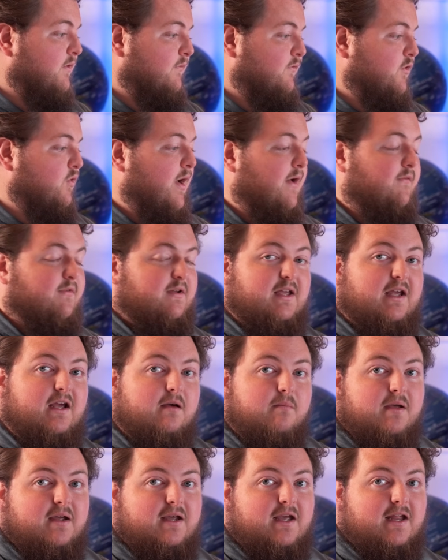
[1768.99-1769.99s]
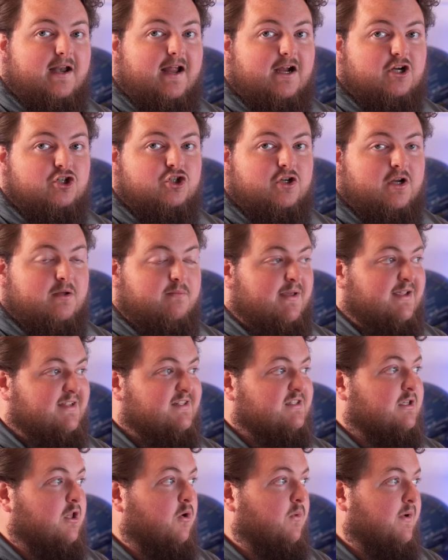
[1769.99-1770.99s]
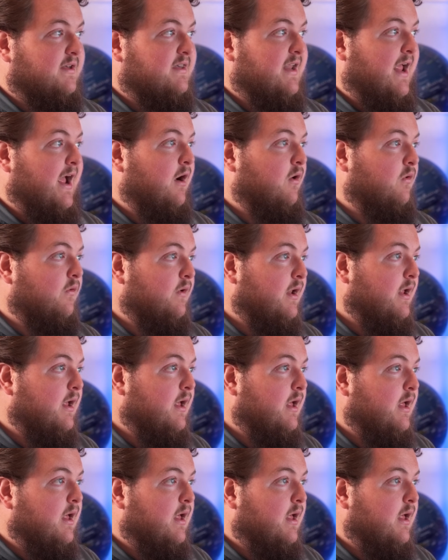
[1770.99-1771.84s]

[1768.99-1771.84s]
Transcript: If you have a gigabit connection, it may slow it down.